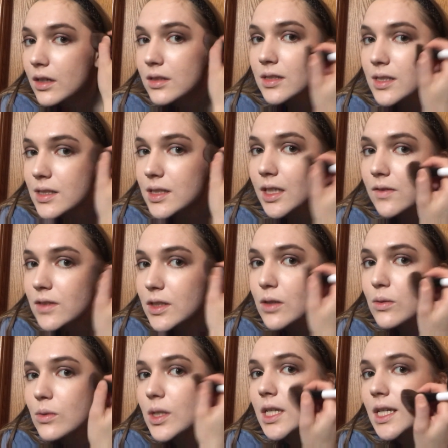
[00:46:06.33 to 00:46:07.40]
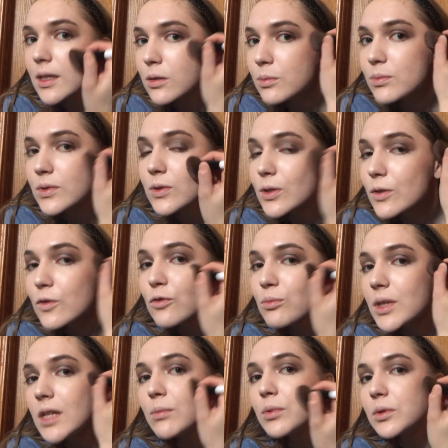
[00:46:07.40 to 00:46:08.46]
Since I have to go help serve
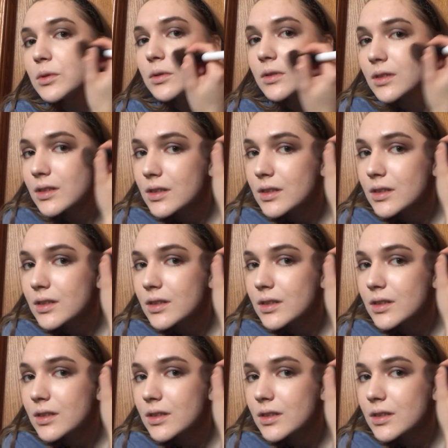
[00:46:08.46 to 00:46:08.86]
people.